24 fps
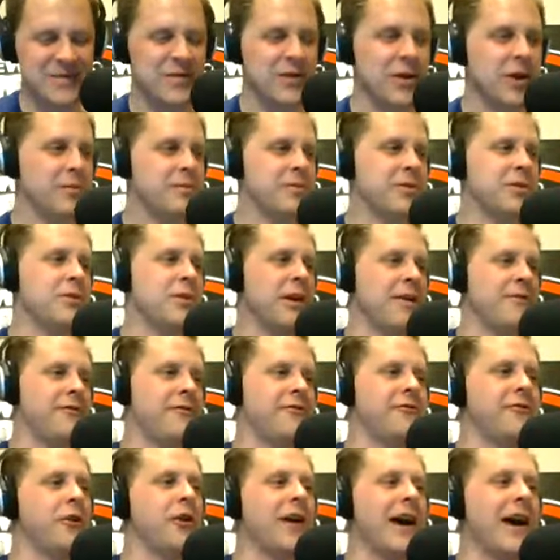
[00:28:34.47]
nope, you have
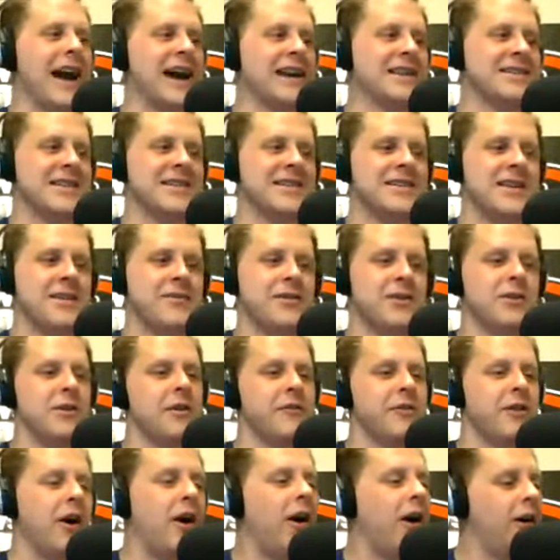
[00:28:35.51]
full access, Stephanie. You have
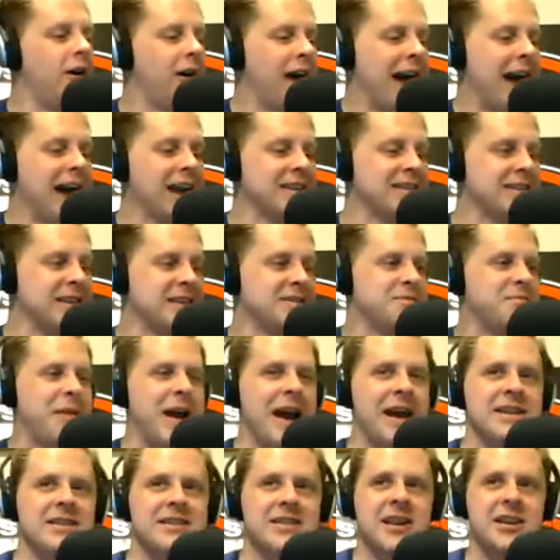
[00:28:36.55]
an all access
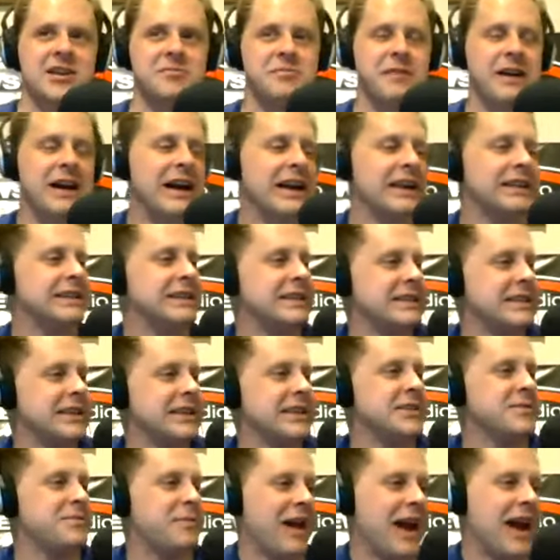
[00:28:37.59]
backstage, behind the
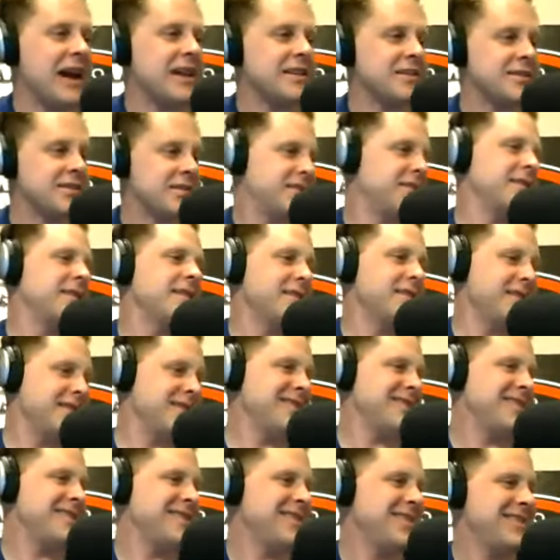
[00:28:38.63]
scenes pass.
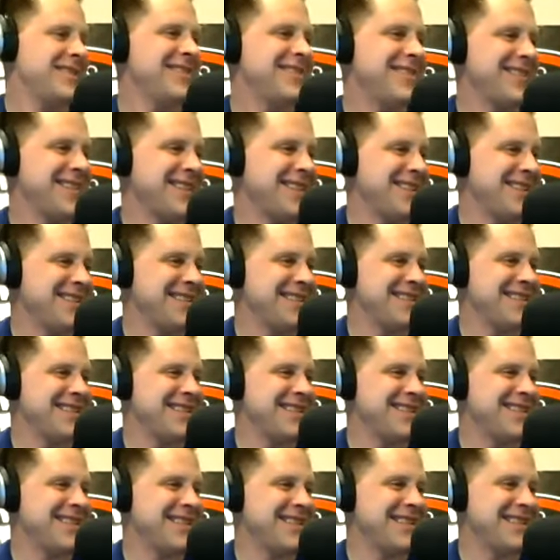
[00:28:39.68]

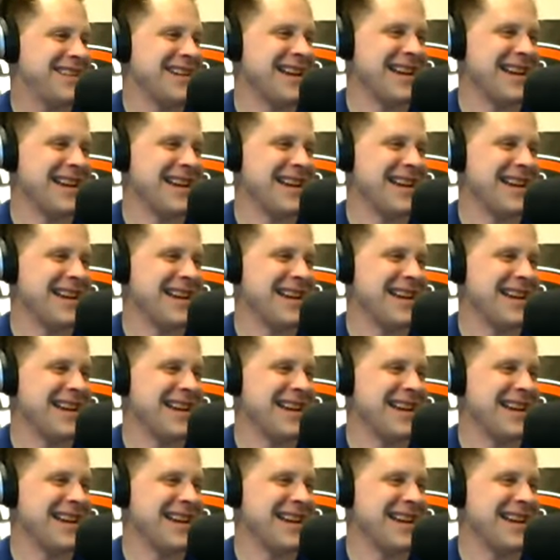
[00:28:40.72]
Awesome.